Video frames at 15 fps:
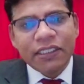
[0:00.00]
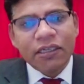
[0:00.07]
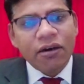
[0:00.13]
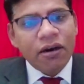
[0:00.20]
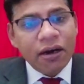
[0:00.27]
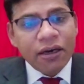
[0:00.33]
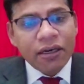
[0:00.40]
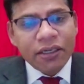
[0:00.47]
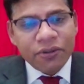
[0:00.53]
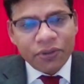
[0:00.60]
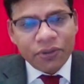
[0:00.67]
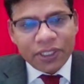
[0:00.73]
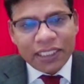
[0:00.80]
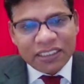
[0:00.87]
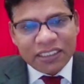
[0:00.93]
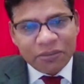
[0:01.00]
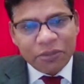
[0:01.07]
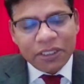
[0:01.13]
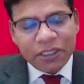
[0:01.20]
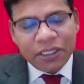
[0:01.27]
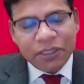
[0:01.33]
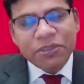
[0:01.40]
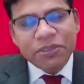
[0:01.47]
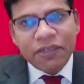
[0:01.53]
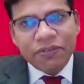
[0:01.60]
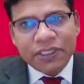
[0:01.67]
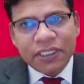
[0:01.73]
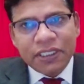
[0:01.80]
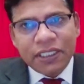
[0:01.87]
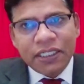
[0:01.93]
or your customer himself is
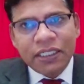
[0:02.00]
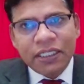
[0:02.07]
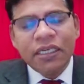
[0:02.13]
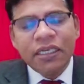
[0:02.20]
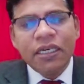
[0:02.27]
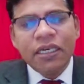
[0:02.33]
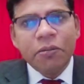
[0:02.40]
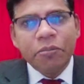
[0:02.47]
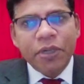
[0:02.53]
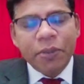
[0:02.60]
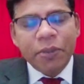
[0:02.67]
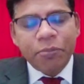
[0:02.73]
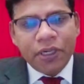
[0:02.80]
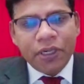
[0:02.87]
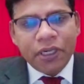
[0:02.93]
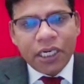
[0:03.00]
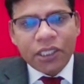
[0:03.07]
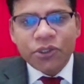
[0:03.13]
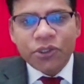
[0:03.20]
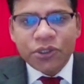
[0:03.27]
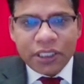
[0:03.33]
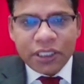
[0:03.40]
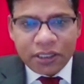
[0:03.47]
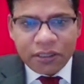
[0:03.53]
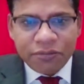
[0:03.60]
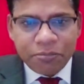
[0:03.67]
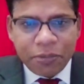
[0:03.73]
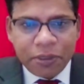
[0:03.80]
a PEP or associate of PEP.